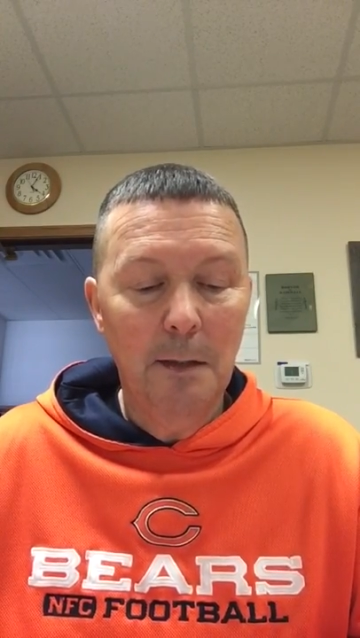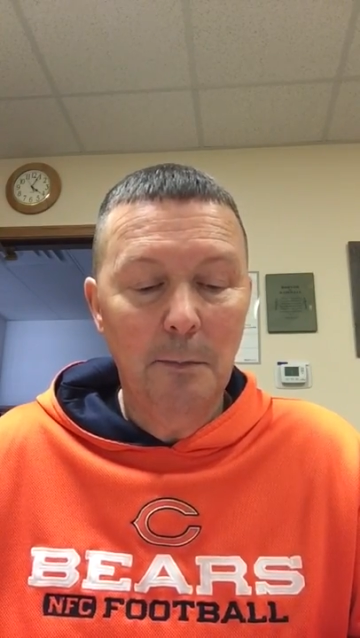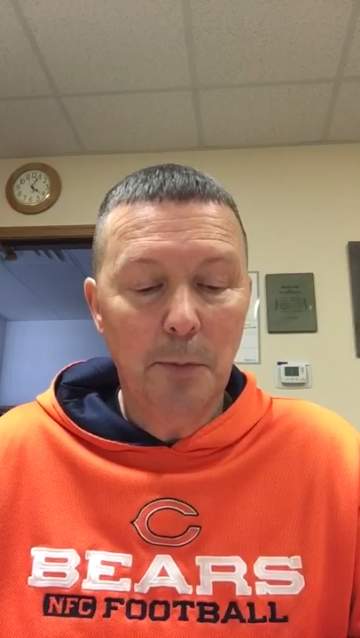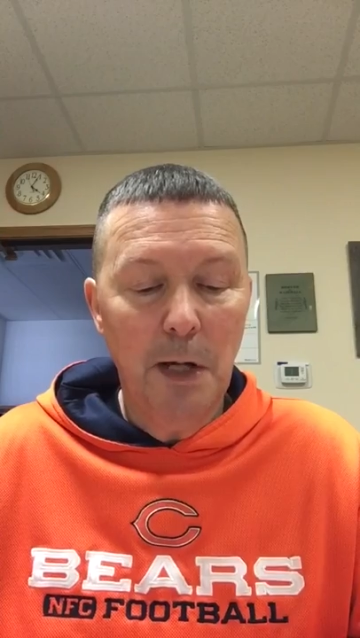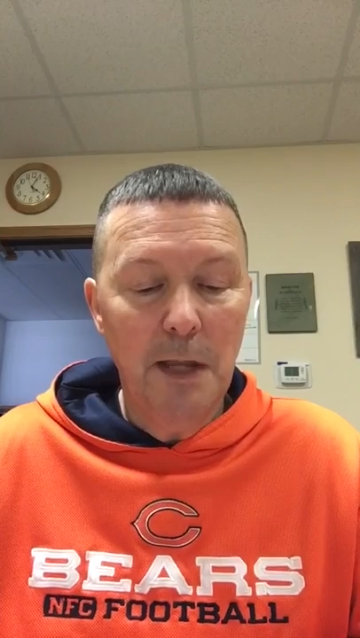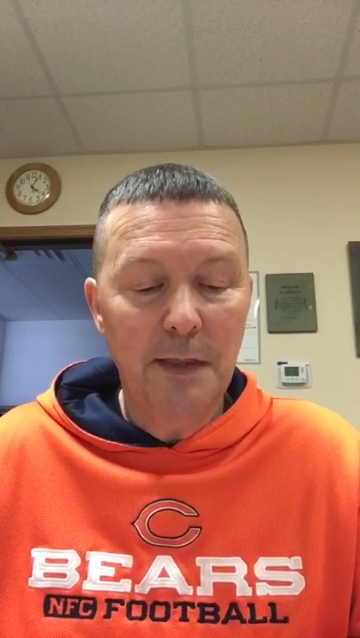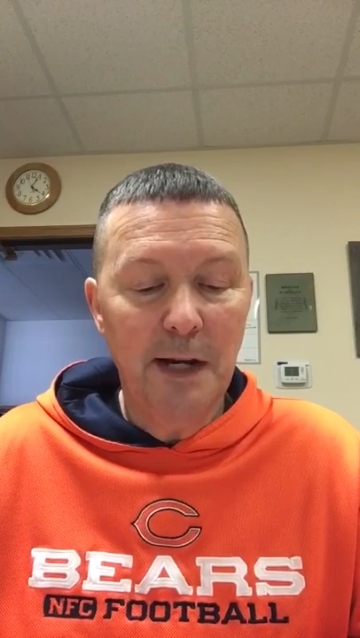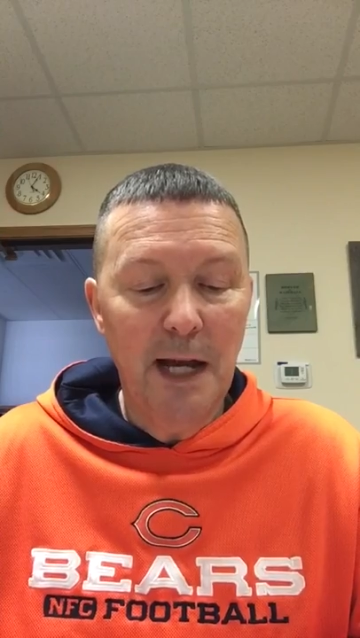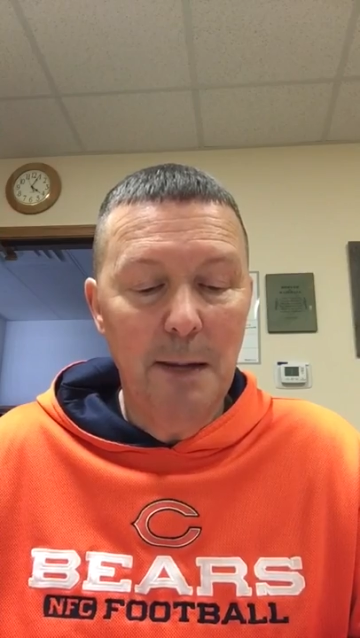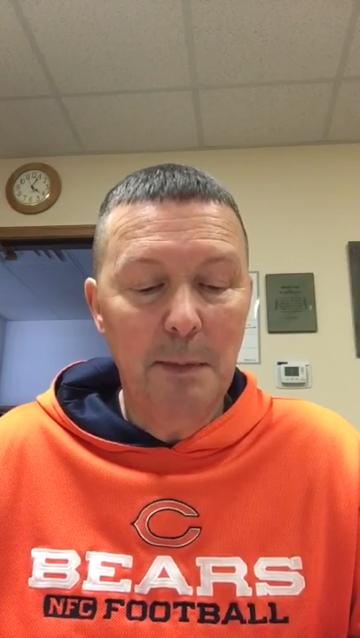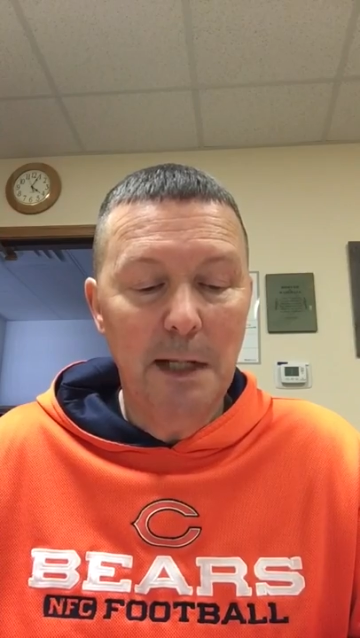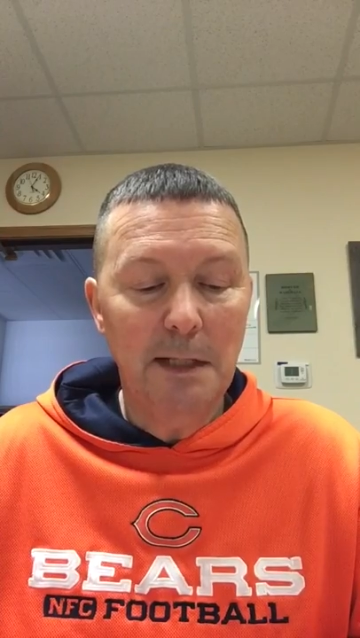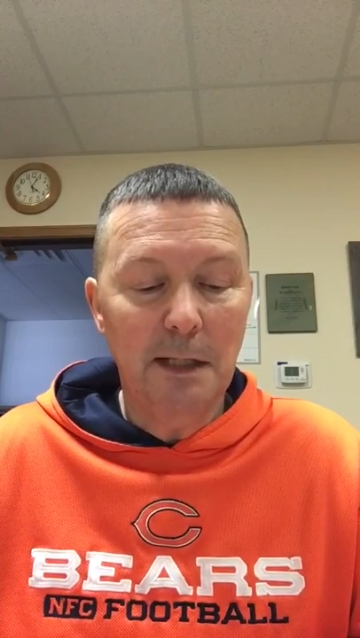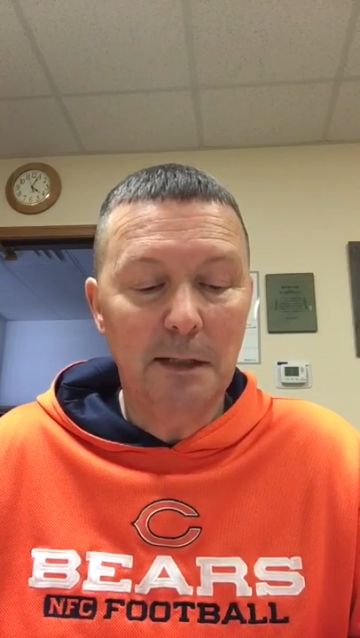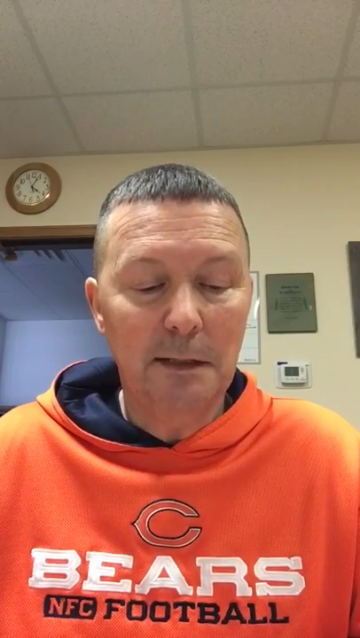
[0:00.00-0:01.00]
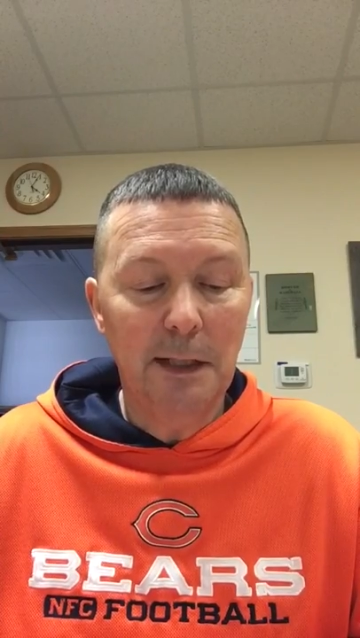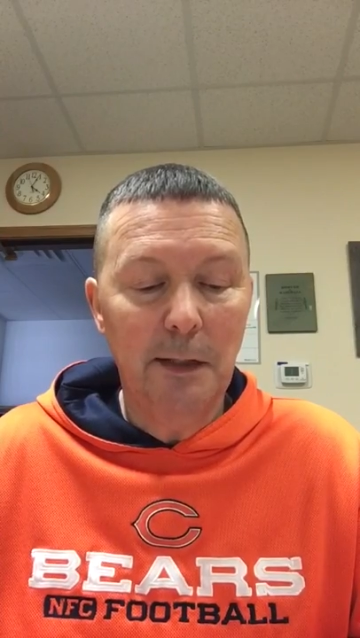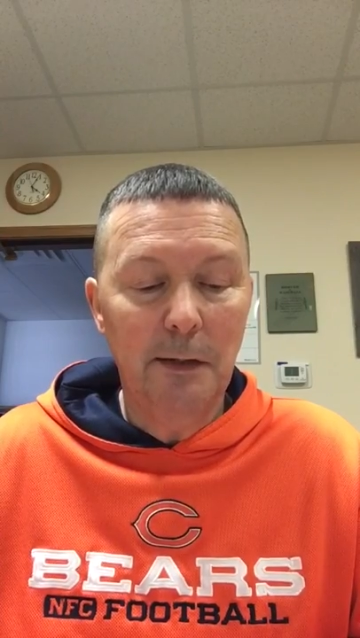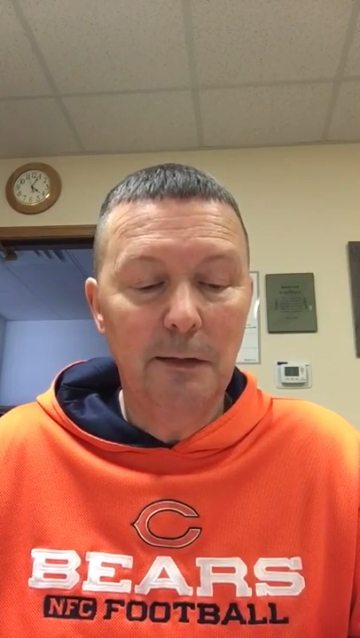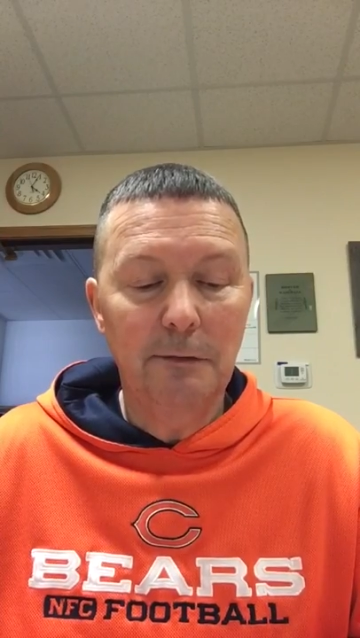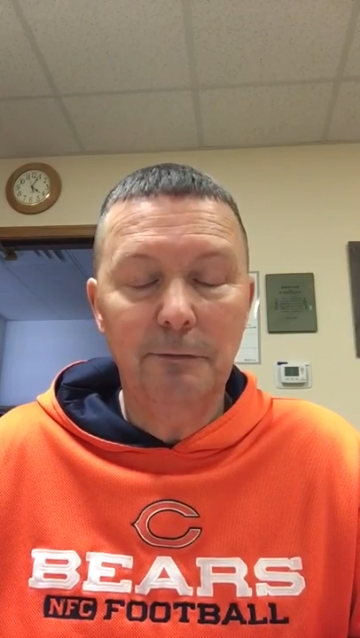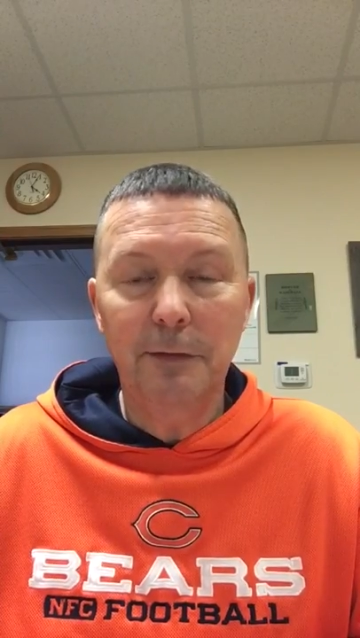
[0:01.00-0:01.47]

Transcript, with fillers: Pray that I may declare it